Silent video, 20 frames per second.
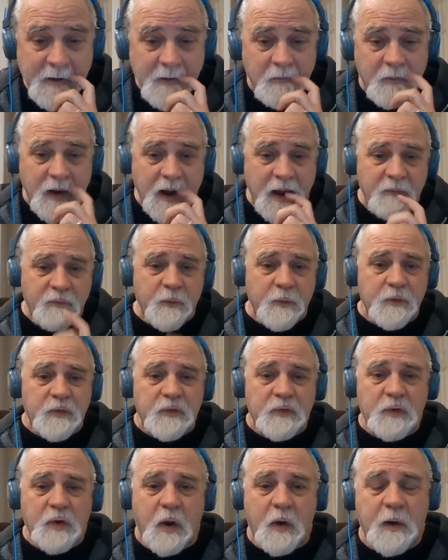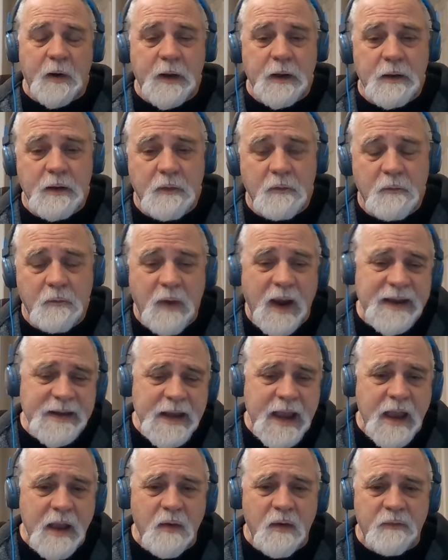When I first started, right
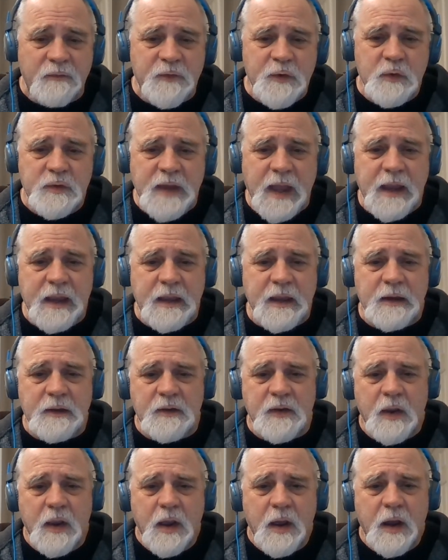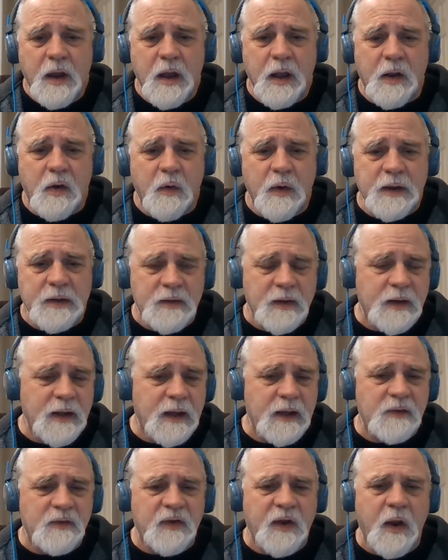now, if you take it according to
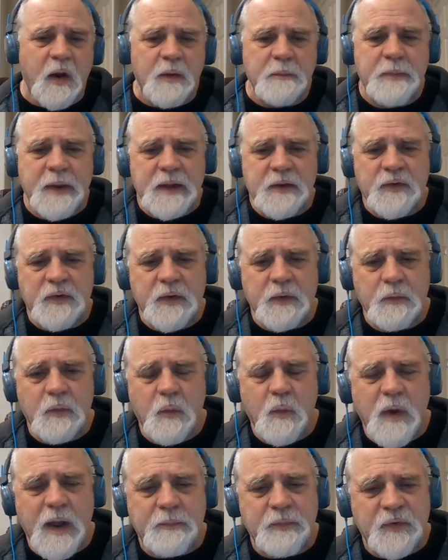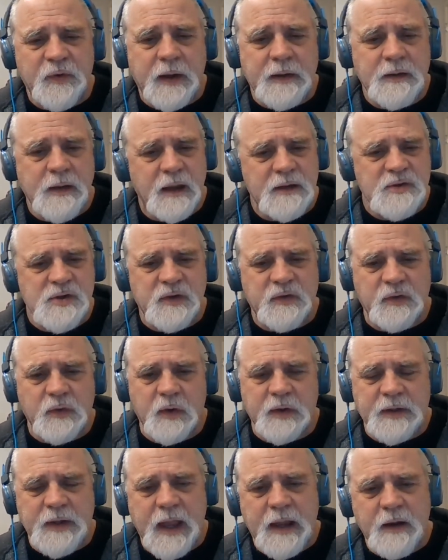the NCRB website that I just
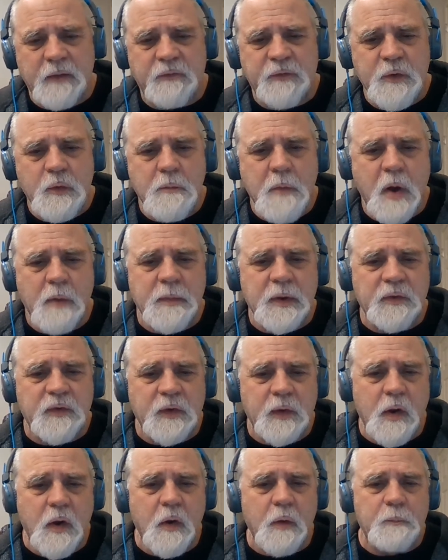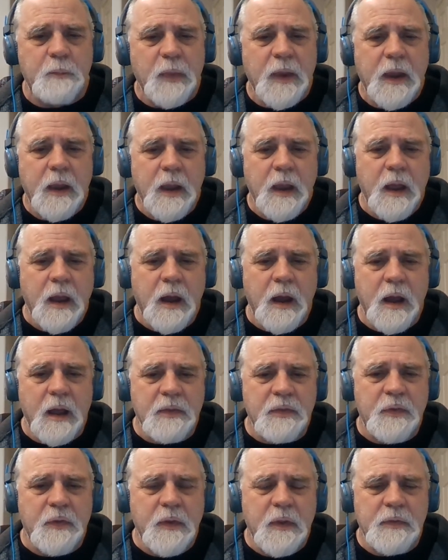looked at a few moments ago,
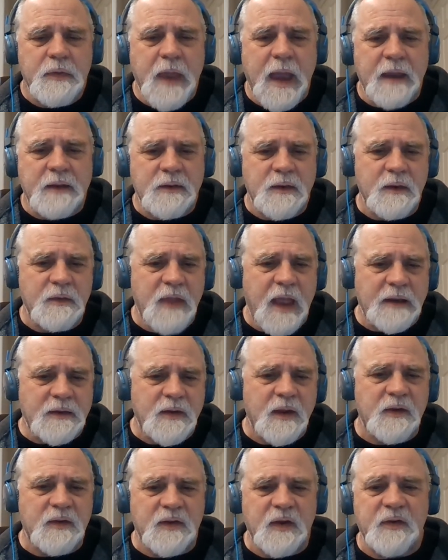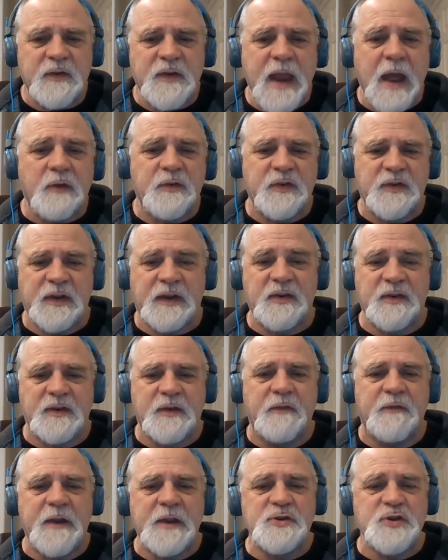that test is now 6
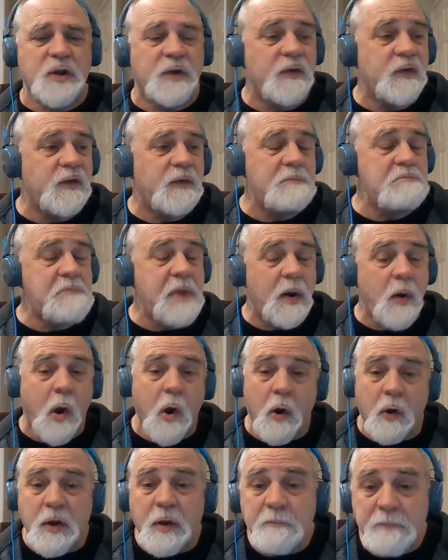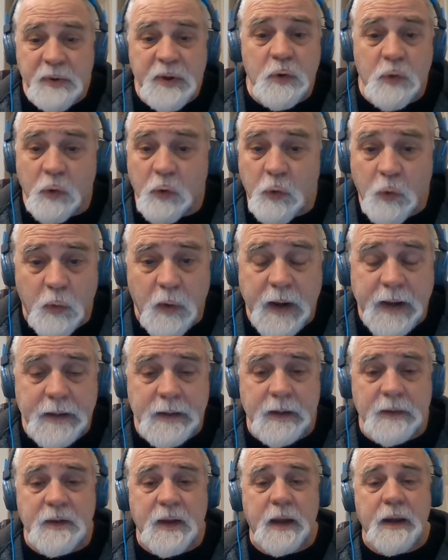divisions. They're all computer
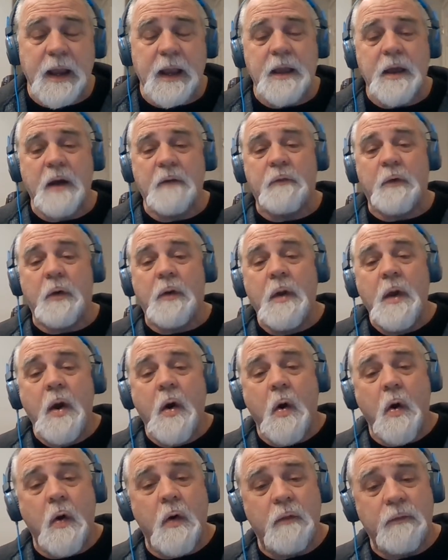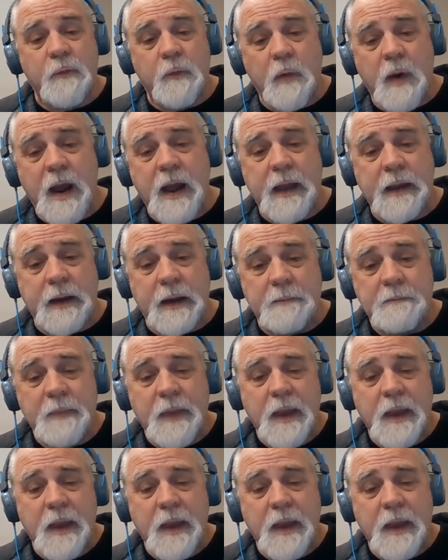graded, and they cover a whole variety.